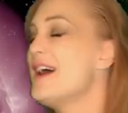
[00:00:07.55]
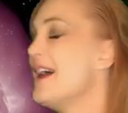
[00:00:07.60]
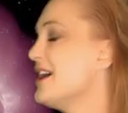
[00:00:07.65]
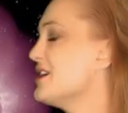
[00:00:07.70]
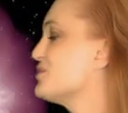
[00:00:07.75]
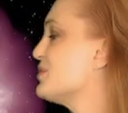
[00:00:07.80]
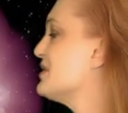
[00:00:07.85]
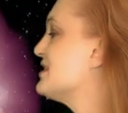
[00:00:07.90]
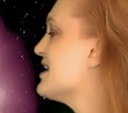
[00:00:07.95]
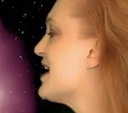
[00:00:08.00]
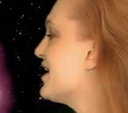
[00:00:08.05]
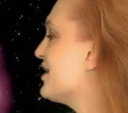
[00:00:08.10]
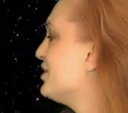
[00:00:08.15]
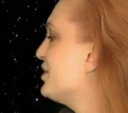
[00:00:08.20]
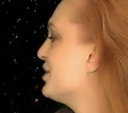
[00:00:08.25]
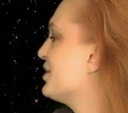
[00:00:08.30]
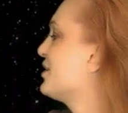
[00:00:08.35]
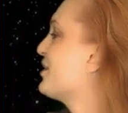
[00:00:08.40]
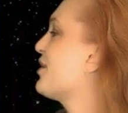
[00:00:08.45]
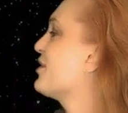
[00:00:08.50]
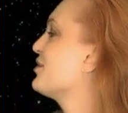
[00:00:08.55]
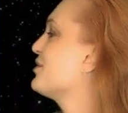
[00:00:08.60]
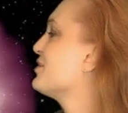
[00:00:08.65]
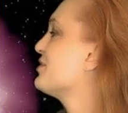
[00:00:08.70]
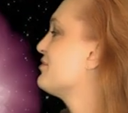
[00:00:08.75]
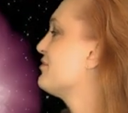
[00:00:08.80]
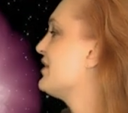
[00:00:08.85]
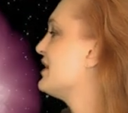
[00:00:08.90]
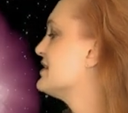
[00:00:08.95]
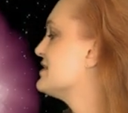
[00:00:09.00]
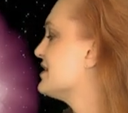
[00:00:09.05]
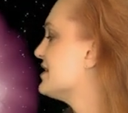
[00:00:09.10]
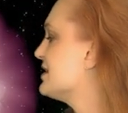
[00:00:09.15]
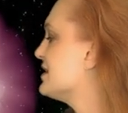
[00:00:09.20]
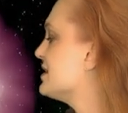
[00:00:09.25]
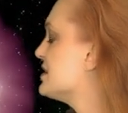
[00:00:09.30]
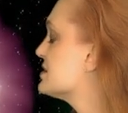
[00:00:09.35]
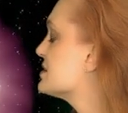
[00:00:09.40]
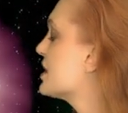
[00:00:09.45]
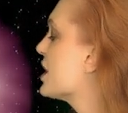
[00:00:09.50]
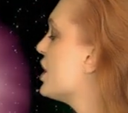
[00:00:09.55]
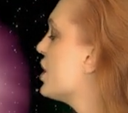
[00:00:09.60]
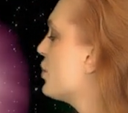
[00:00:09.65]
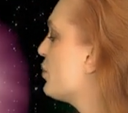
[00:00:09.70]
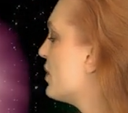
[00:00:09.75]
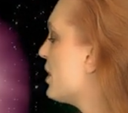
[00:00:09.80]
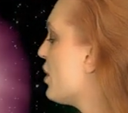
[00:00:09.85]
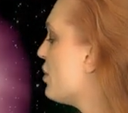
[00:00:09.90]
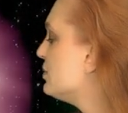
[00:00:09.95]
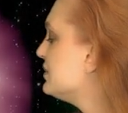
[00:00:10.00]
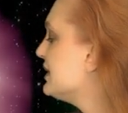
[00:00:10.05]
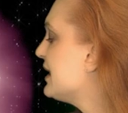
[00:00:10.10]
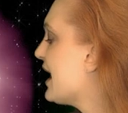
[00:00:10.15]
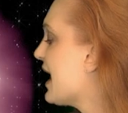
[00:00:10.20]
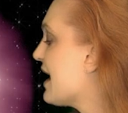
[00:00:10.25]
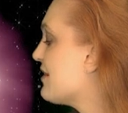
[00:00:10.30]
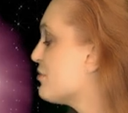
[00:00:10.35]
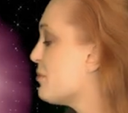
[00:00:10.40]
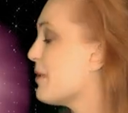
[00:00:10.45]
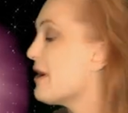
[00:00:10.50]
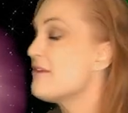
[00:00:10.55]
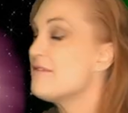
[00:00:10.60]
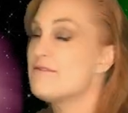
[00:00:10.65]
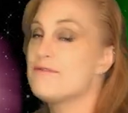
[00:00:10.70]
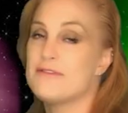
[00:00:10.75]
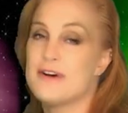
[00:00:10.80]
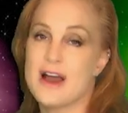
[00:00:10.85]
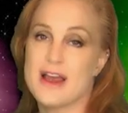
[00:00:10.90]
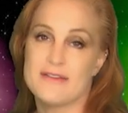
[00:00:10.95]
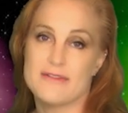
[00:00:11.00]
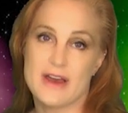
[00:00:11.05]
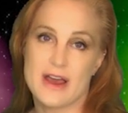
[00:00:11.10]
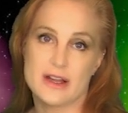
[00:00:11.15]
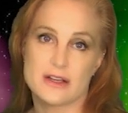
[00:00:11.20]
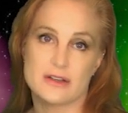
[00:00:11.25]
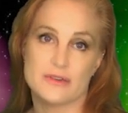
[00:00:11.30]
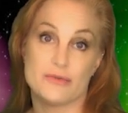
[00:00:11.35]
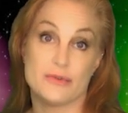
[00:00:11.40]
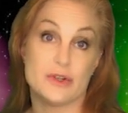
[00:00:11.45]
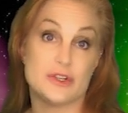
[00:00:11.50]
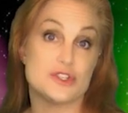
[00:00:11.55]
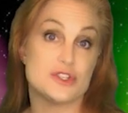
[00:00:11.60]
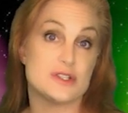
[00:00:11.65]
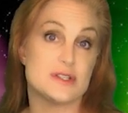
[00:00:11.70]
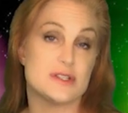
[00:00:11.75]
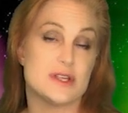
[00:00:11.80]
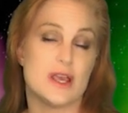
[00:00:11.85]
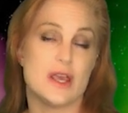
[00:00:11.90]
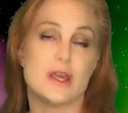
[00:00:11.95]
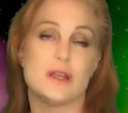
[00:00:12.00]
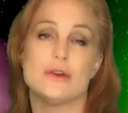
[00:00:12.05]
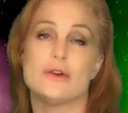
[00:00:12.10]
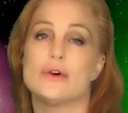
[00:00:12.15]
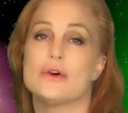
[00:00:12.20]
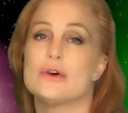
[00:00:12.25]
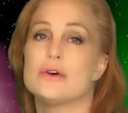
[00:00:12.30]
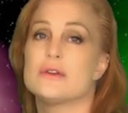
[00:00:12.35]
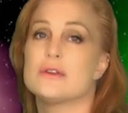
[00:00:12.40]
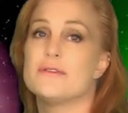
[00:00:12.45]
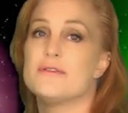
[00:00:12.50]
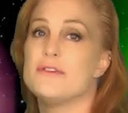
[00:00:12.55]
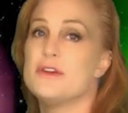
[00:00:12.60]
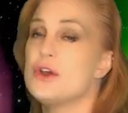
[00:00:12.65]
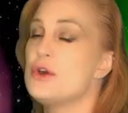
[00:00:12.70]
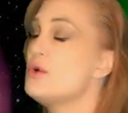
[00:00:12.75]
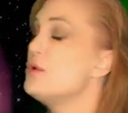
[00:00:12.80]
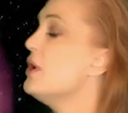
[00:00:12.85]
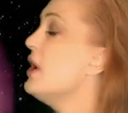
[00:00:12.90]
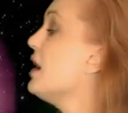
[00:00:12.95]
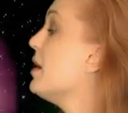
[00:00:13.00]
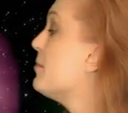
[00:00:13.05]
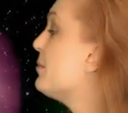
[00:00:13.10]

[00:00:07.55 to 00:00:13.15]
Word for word: As we take a look at our Earth-facing disk, we only have about 5 active regions in Earth view,